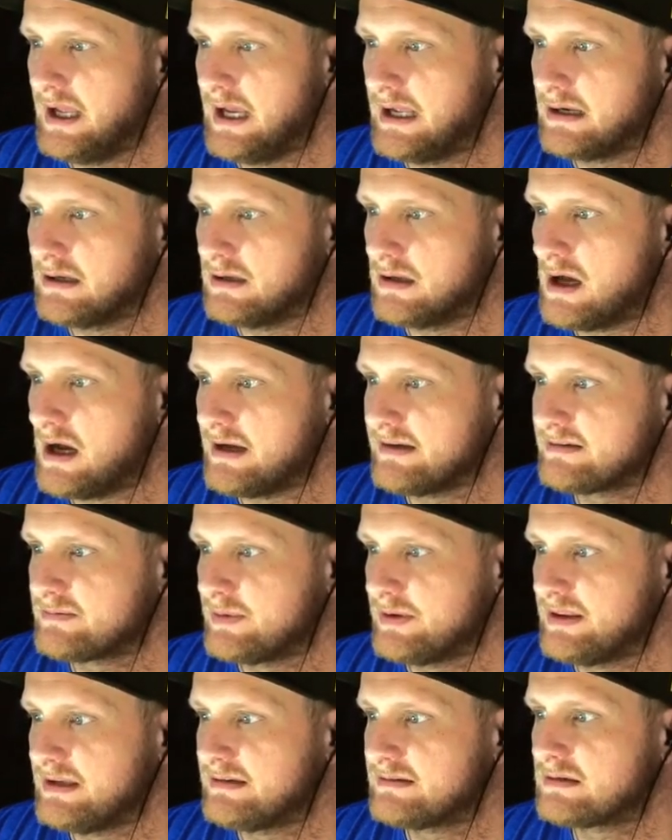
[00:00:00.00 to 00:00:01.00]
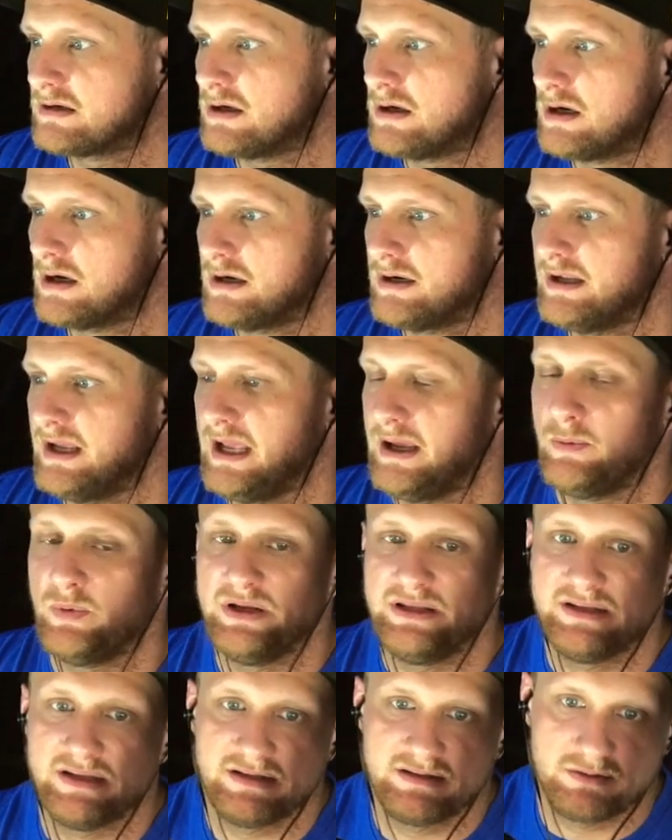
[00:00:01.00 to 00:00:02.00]
at a loss with this card, and we
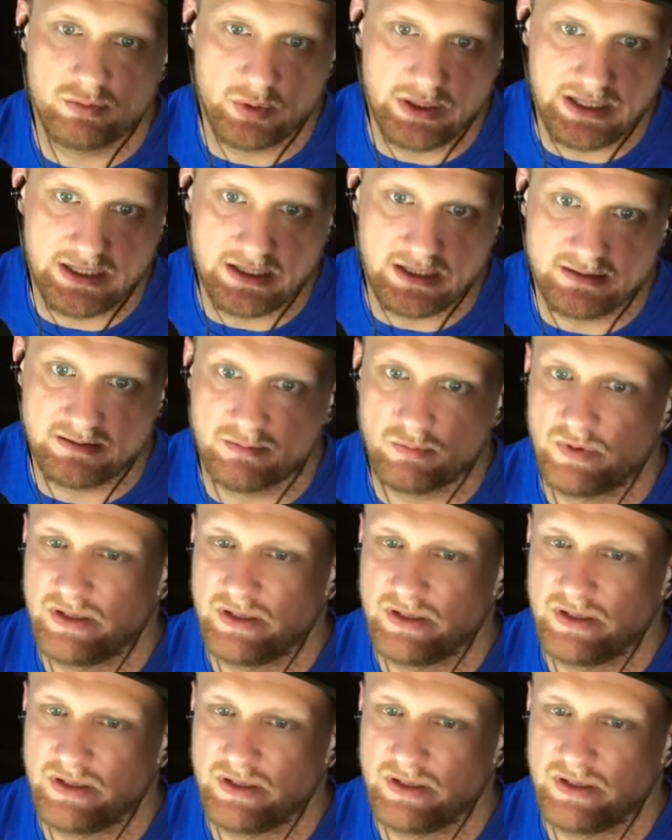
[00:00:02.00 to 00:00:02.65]
did tweak it.